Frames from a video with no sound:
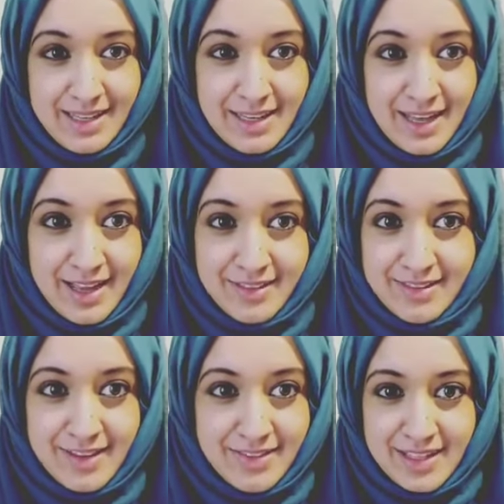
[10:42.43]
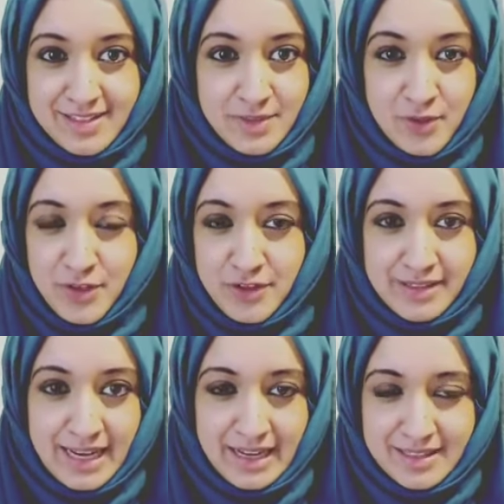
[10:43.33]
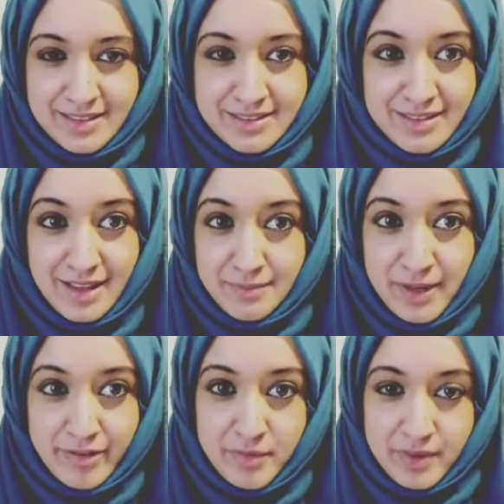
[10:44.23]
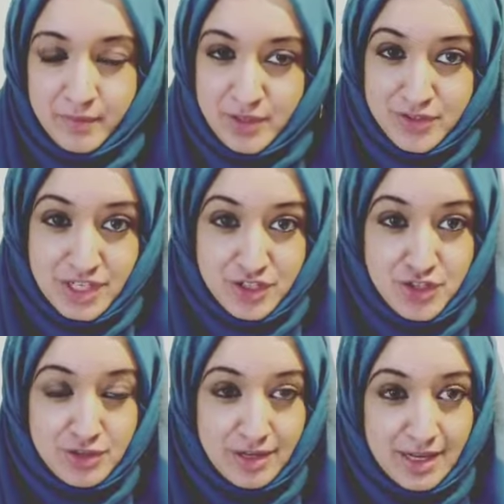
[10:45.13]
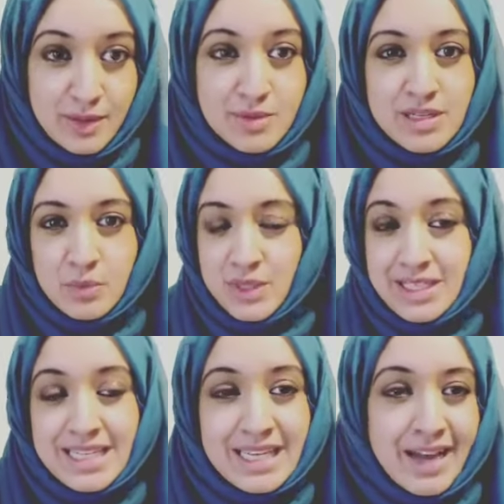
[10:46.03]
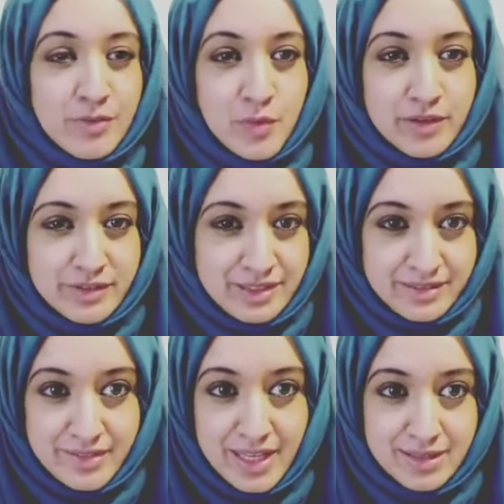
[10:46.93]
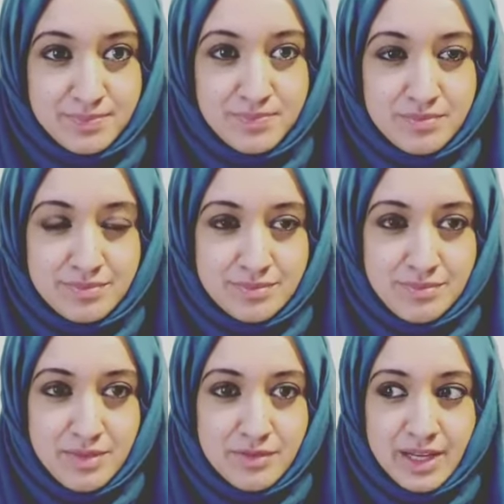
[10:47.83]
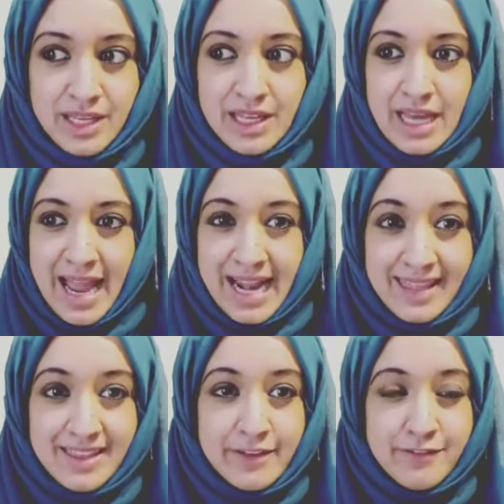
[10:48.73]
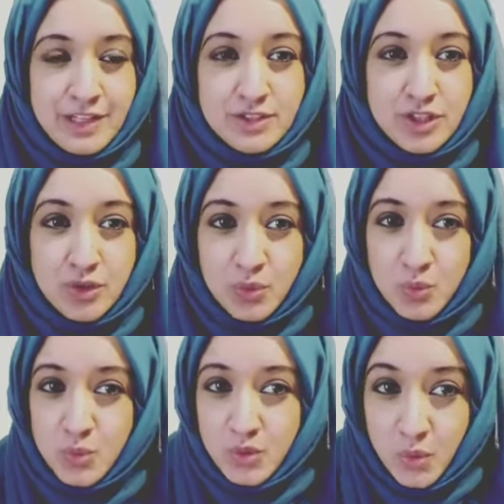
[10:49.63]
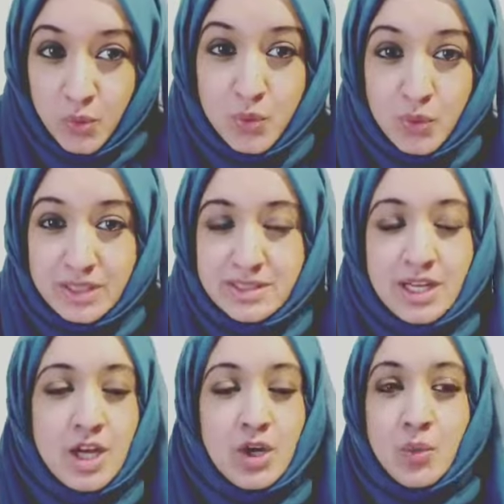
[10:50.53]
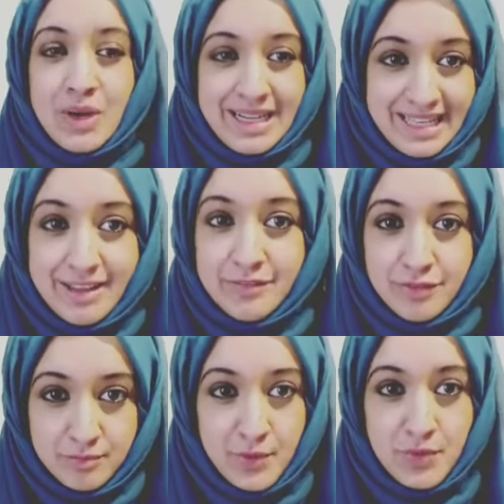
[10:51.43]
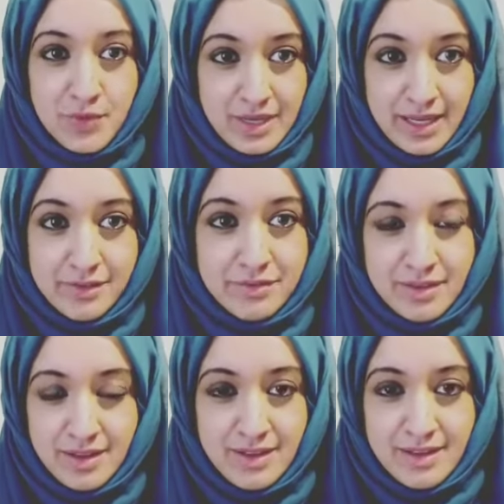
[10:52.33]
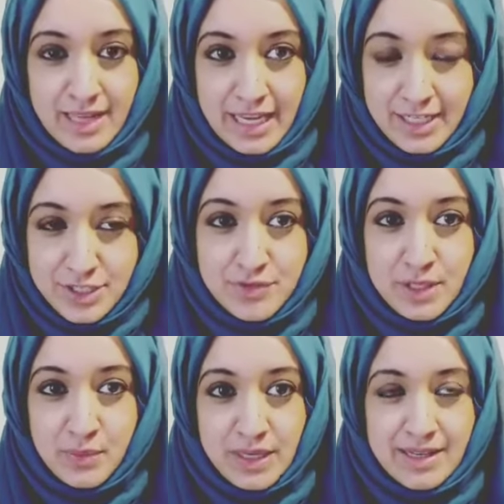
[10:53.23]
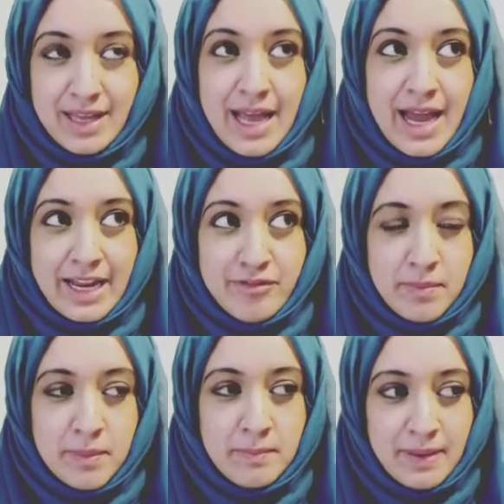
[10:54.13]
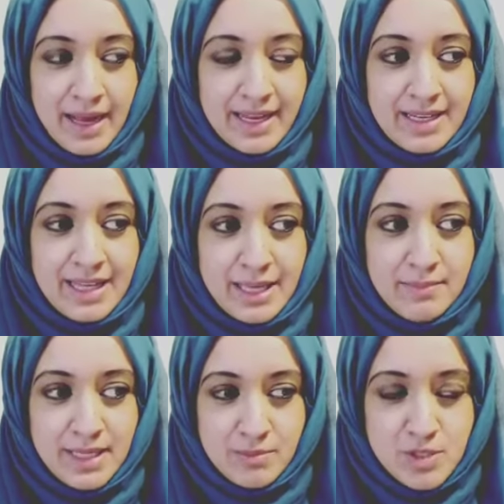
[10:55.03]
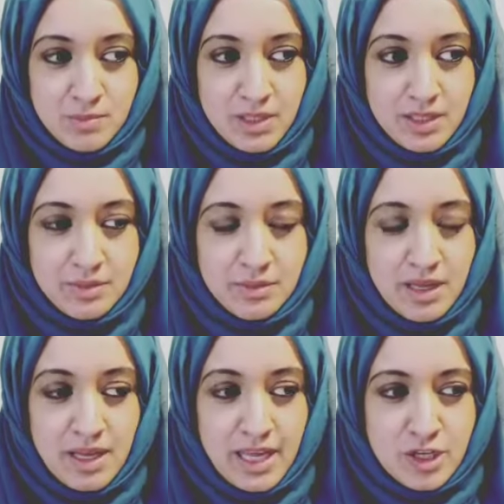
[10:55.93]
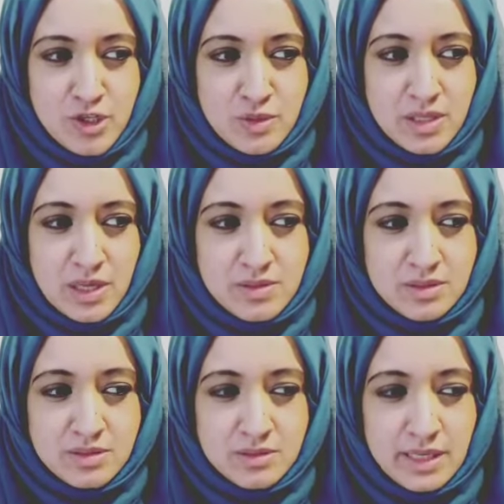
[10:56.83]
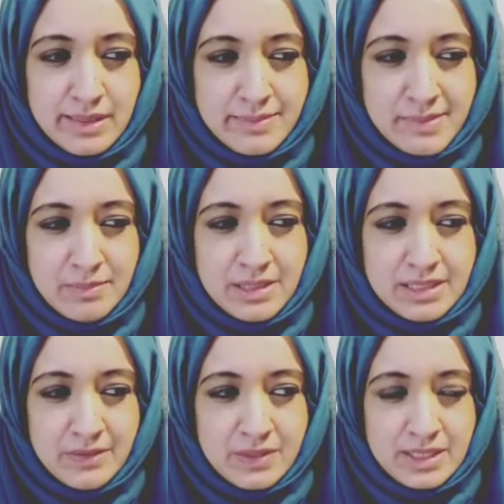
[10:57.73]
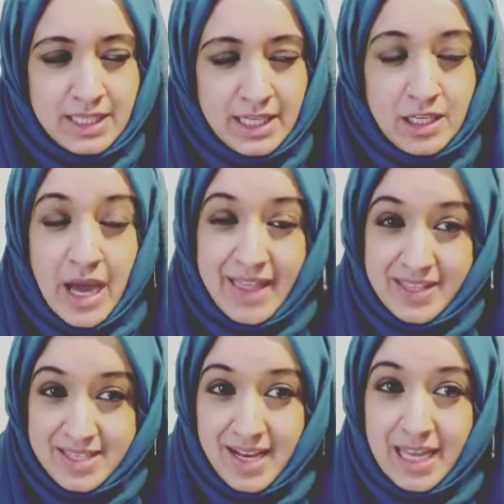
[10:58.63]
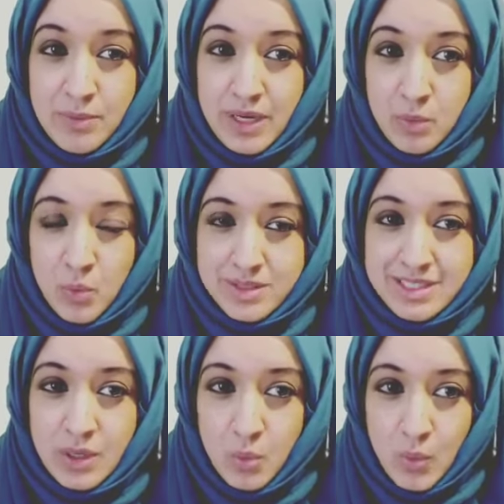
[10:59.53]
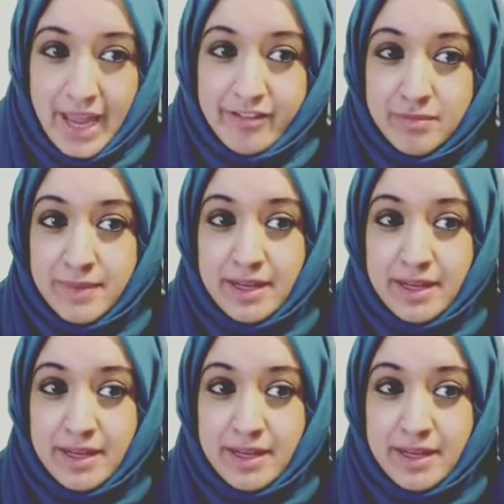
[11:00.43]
And that's it, we couldn't get access to that microwave. We just had to chuck it out, and we didn't have one since then, right? Anything that feels awkward will leave from your life. It literally will. And I remember buying a BMW in 2017, at the time when I wasn't aware of my